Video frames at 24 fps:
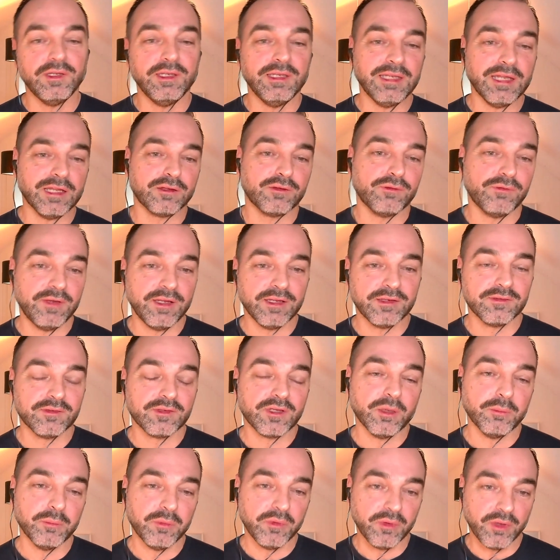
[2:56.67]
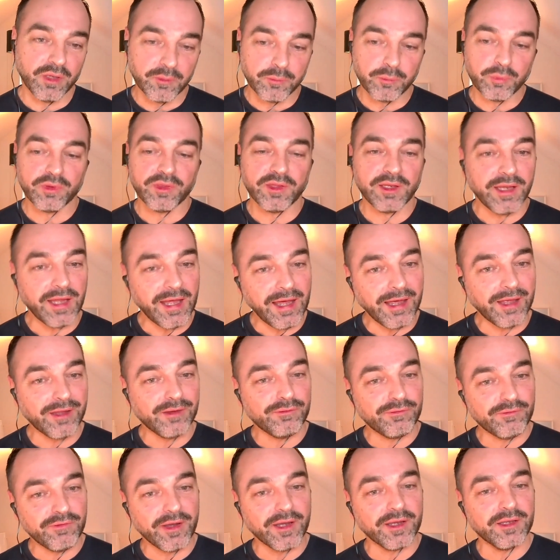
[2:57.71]
Netflix coming up with an ad
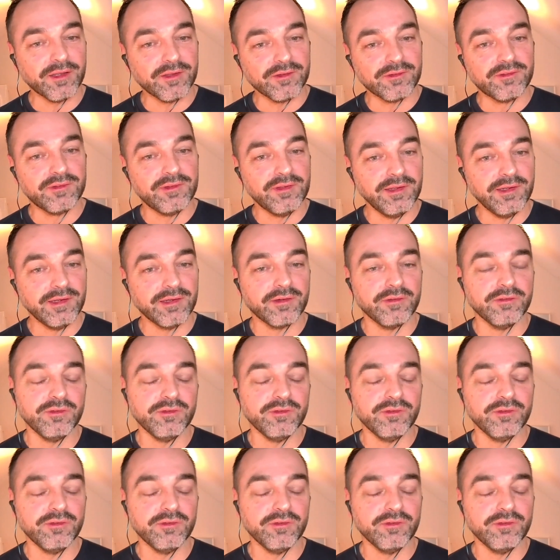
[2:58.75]
finance tier.